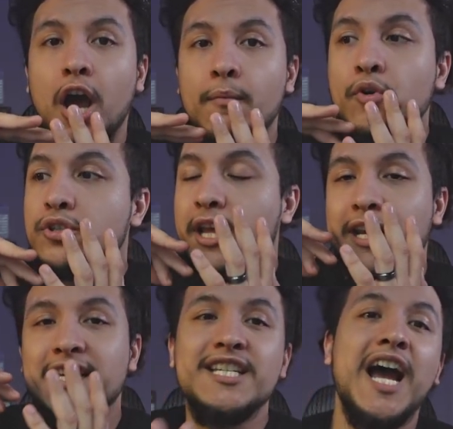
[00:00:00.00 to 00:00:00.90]
almost
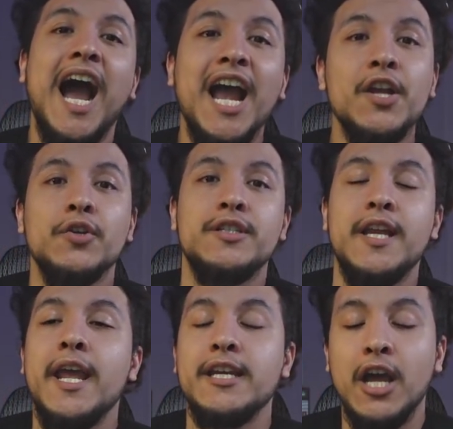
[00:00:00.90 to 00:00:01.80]
an entire
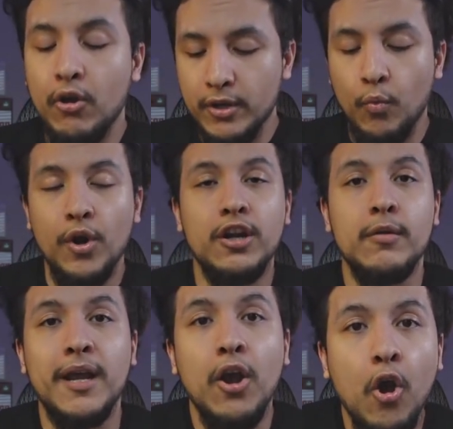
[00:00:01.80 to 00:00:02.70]
day not only working on
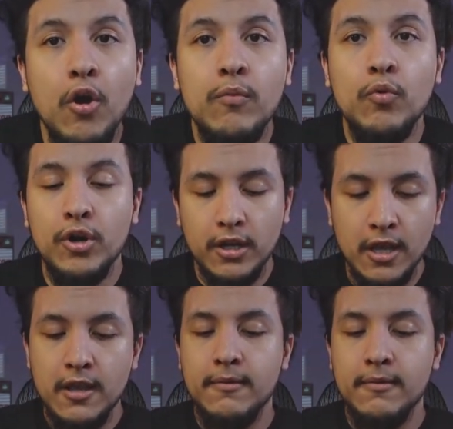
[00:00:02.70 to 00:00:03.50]
my homework,